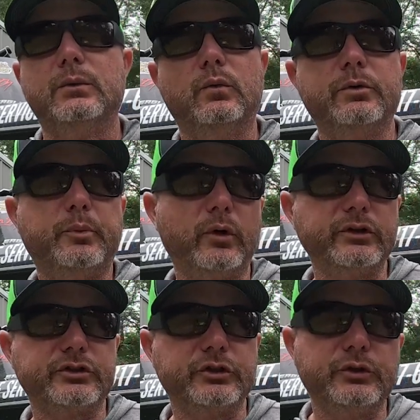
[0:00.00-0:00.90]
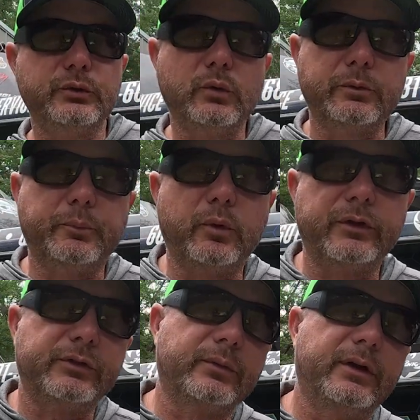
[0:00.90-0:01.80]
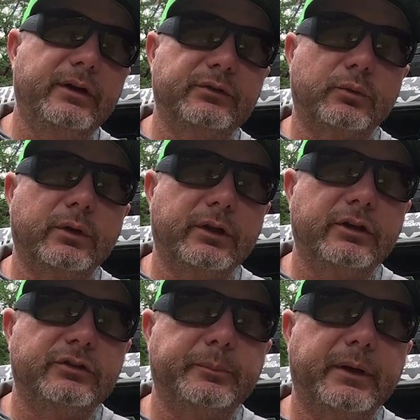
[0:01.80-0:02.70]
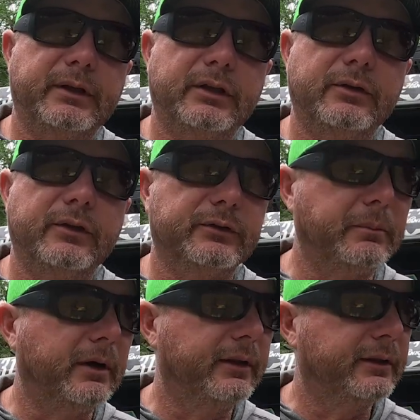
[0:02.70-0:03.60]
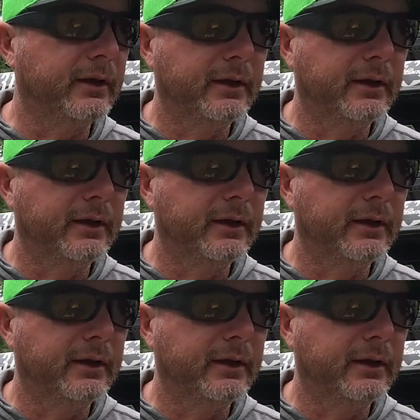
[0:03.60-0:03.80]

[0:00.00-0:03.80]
1.2, 1.3 is a really good speed to do this month.